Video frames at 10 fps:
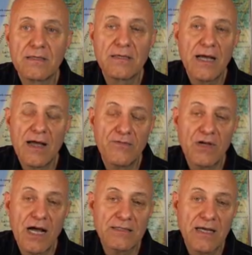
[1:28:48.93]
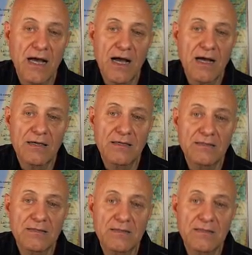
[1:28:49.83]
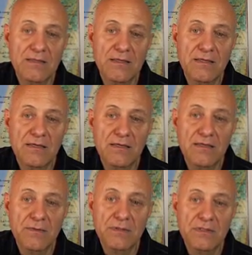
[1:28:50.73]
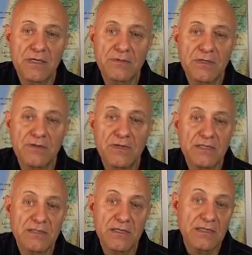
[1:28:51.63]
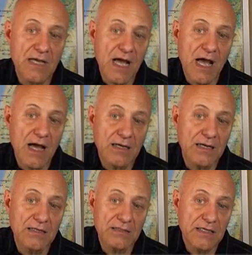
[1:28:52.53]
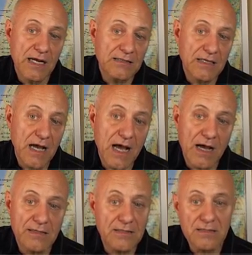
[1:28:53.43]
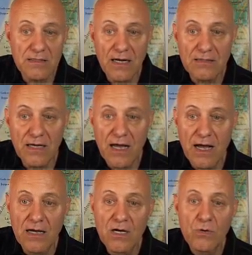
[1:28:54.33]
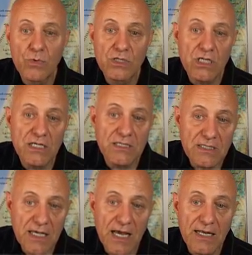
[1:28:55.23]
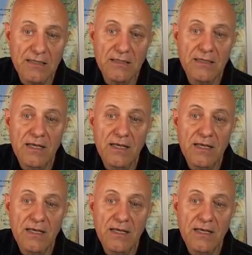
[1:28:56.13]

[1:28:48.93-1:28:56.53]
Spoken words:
I have kata'ah. It comes of his kata'ah. It says kata'ah, which he sinned.